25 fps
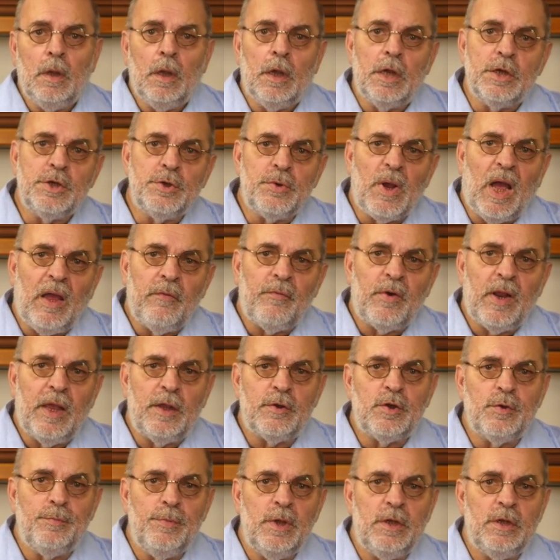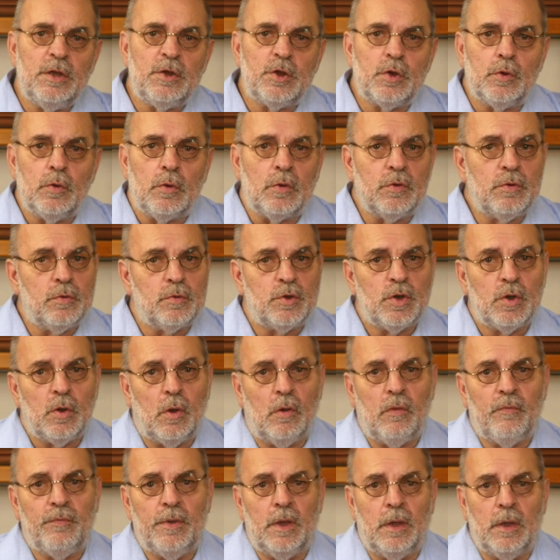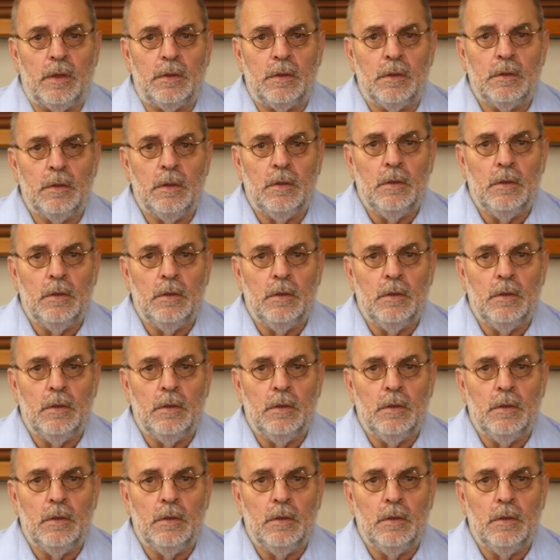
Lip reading: A driver had to be installed to solve that.